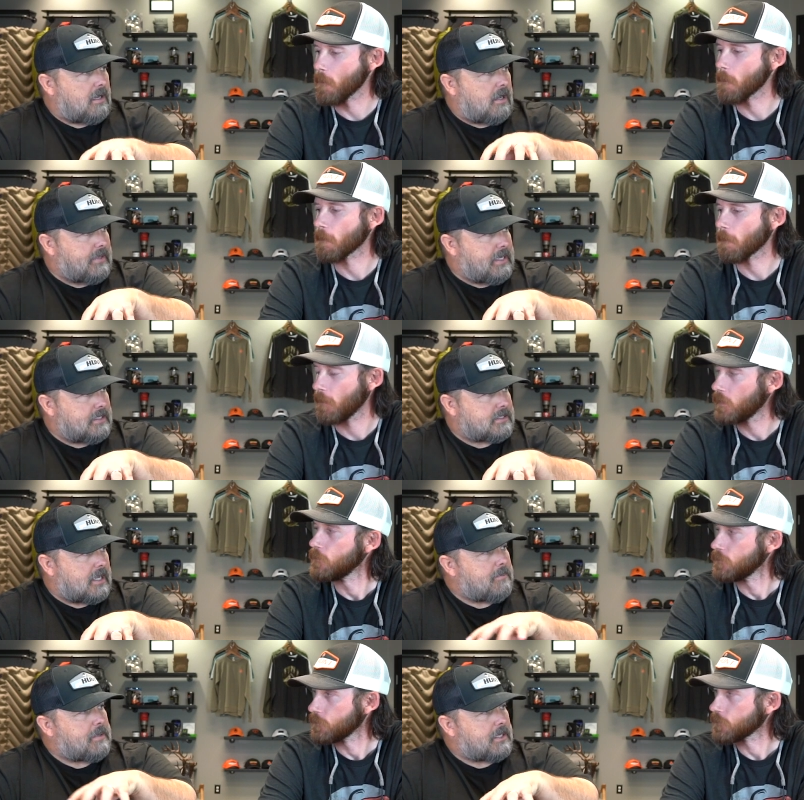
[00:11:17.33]
Speaker 1: on the
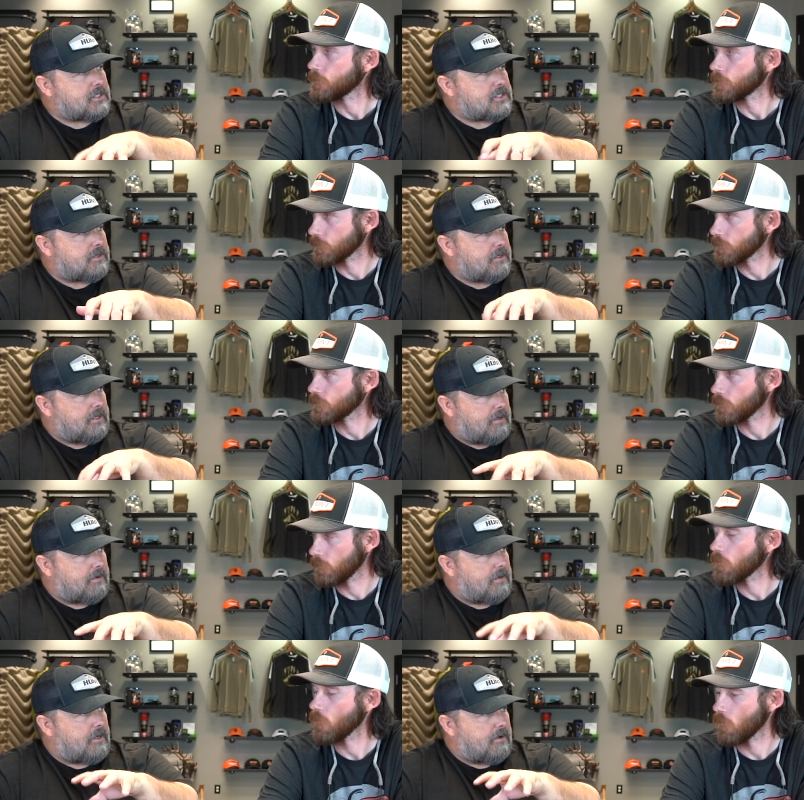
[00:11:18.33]
inside because you're
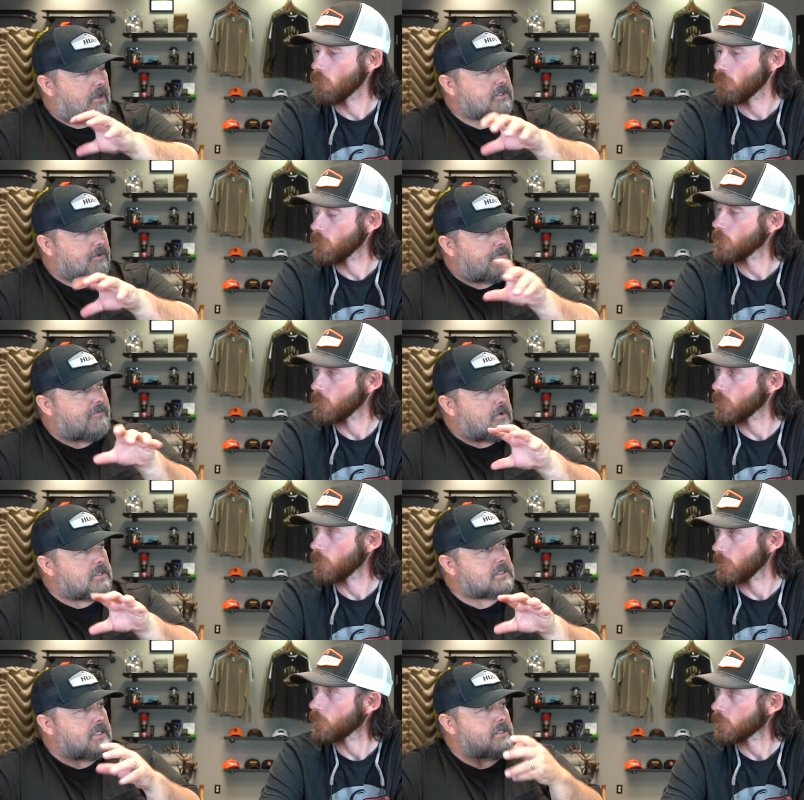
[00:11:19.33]
you're you're also
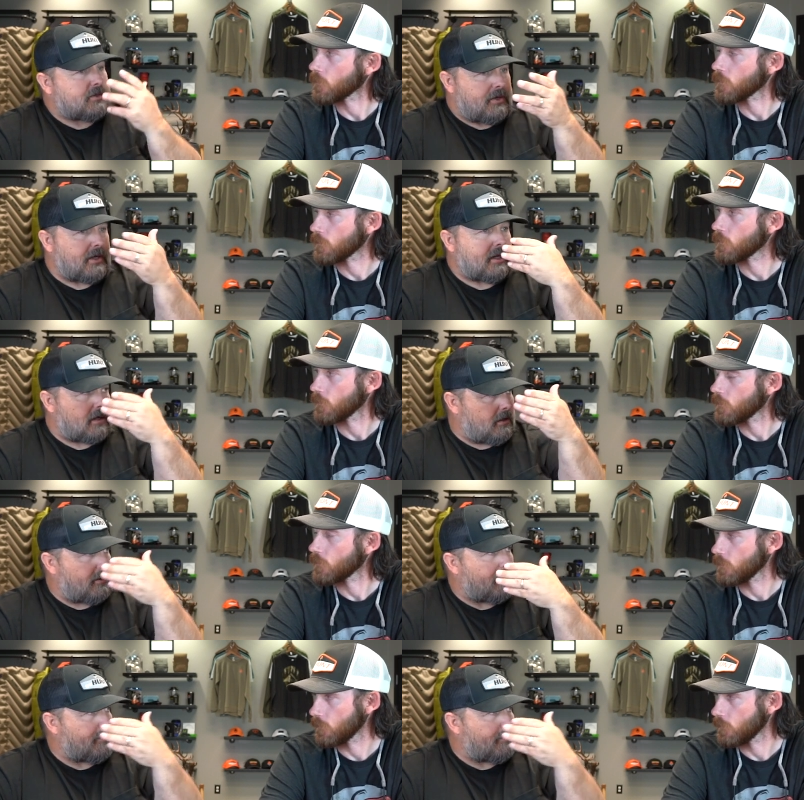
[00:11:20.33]
focusing so you get a clear